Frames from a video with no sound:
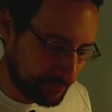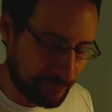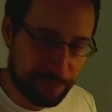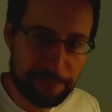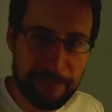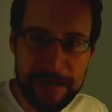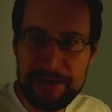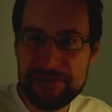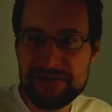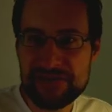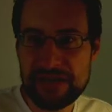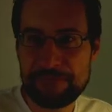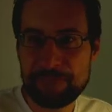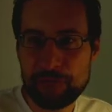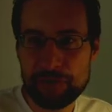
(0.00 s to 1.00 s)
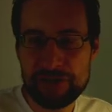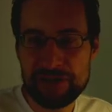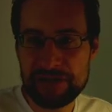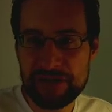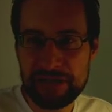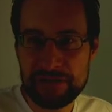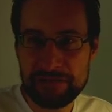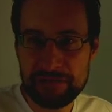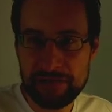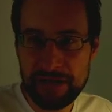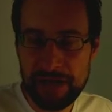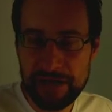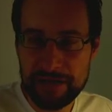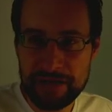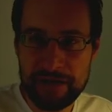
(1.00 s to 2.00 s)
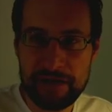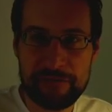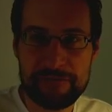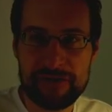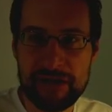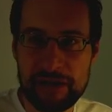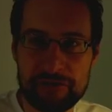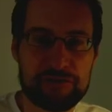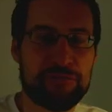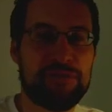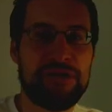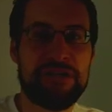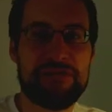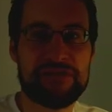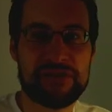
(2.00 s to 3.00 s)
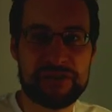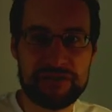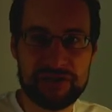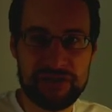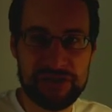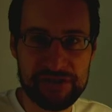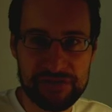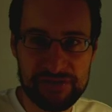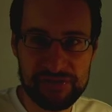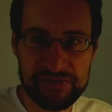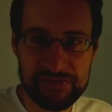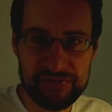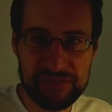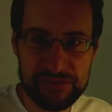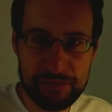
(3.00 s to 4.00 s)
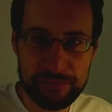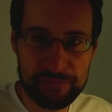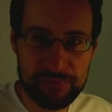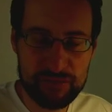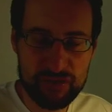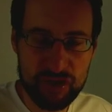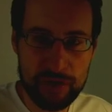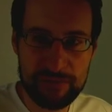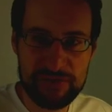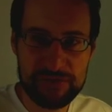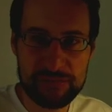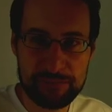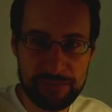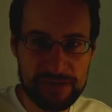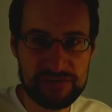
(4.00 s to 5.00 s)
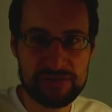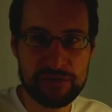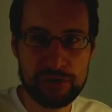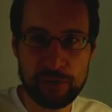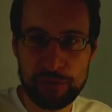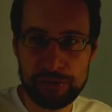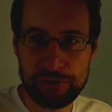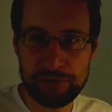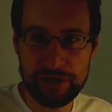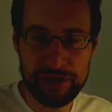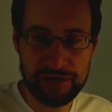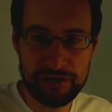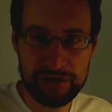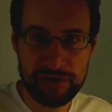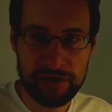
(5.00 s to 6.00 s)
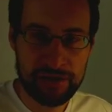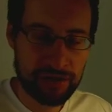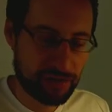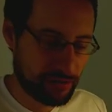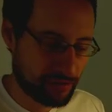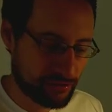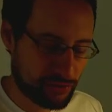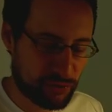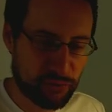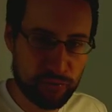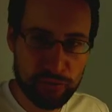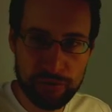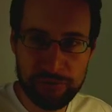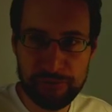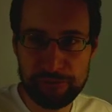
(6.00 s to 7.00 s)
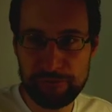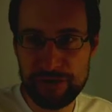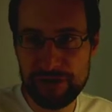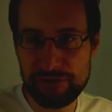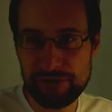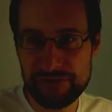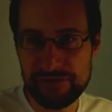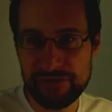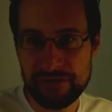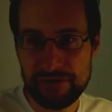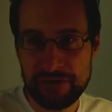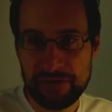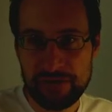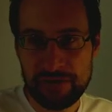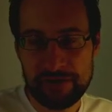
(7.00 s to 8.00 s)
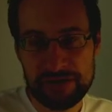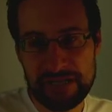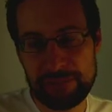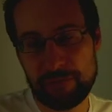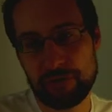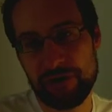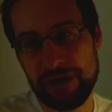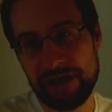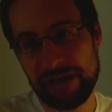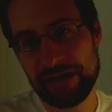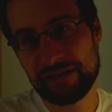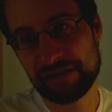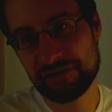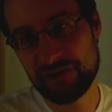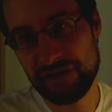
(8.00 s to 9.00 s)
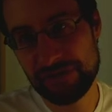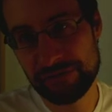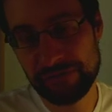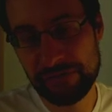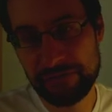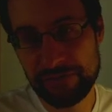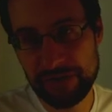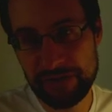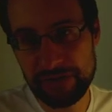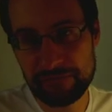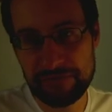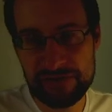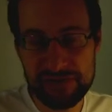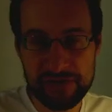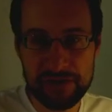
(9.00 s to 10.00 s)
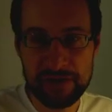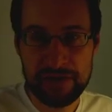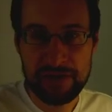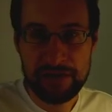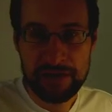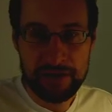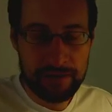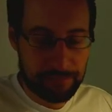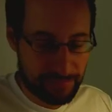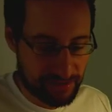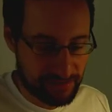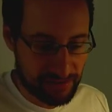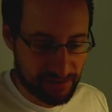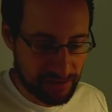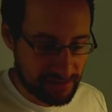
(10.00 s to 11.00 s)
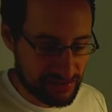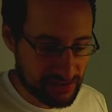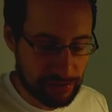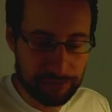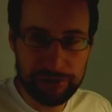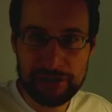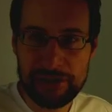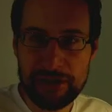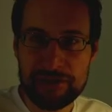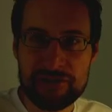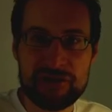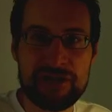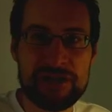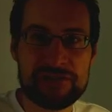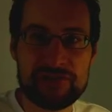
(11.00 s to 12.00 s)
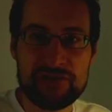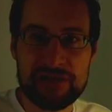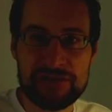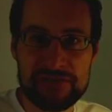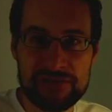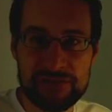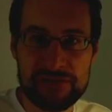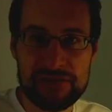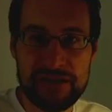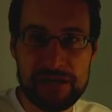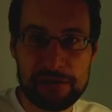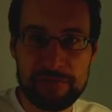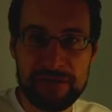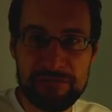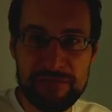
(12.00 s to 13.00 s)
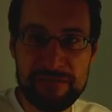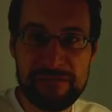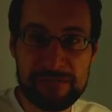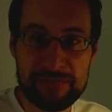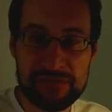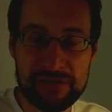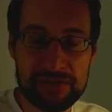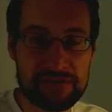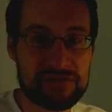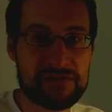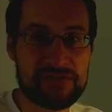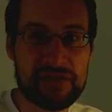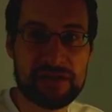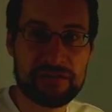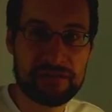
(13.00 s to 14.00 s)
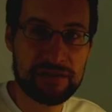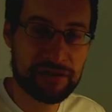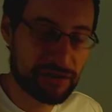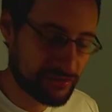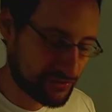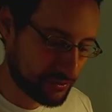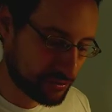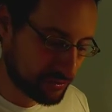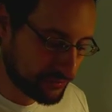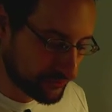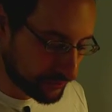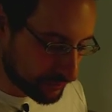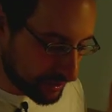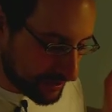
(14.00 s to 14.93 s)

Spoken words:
when someone, I have it hard to believe that she is the German's best coder in 2 or 3 years time, okay, until she's 15 but it sounded like she has just this Airbnb website thing years ago. So